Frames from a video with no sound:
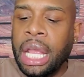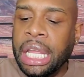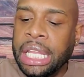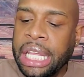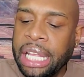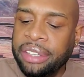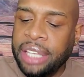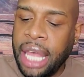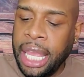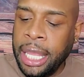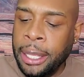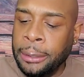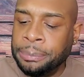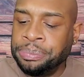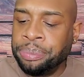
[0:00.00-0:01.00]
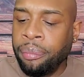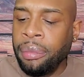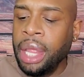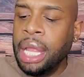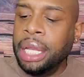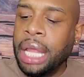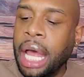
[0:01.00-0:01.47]
Yes, I am.
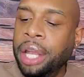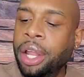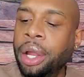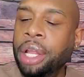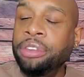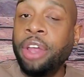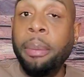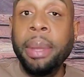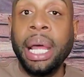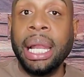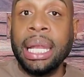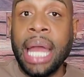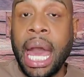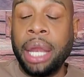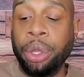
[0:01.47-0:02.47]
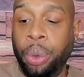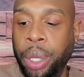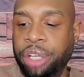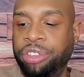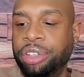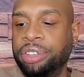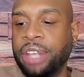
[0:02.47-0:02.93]
Now I know there's gonna be a lot of
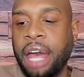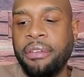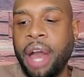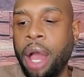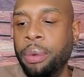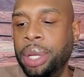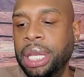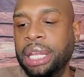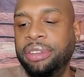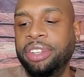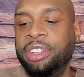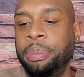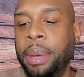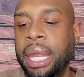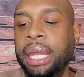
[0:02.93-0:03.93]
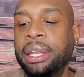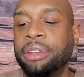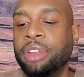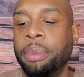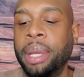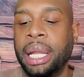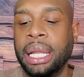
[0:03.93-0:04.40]
questions. I've already anticipated
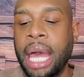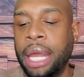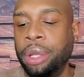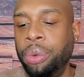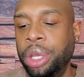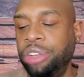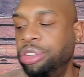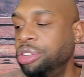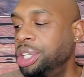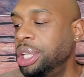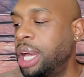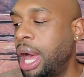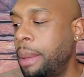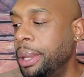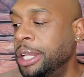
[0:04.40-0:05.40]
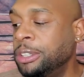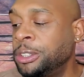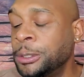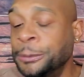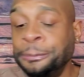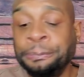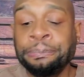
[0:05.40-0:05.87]
there's gonna be a lot of questions in the
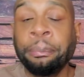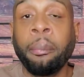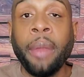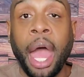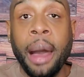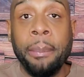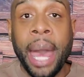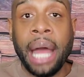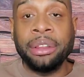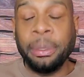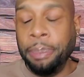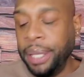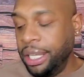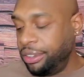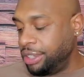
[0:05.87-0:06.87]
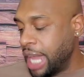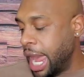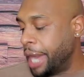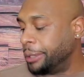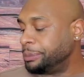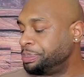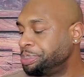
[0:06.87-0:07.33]
comments about the pig
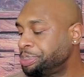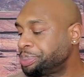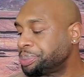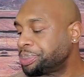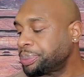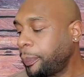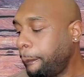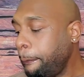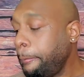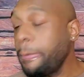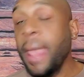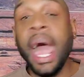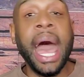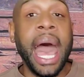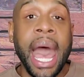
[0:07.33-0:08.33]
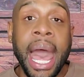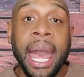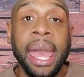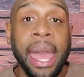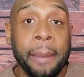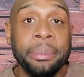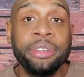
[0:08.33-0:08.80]
snout. I
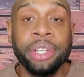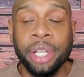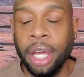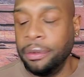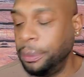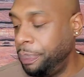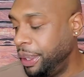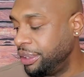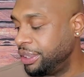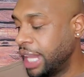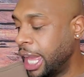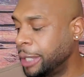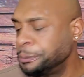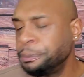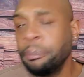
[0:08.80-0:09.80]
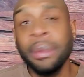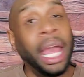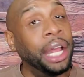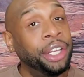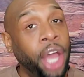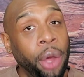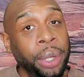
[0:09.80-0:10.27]
happen to love the pig snout.
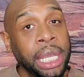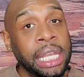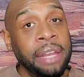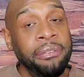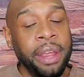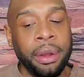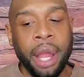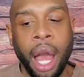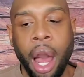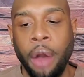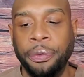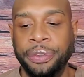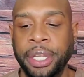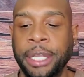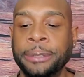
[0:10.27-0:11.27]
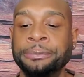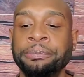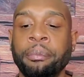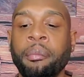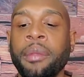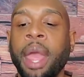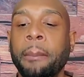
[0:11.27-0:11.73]
I don't eat it very often,
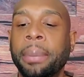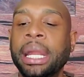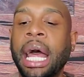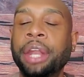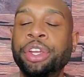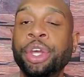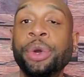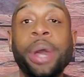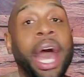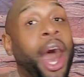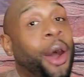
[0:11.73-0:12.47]
but I do.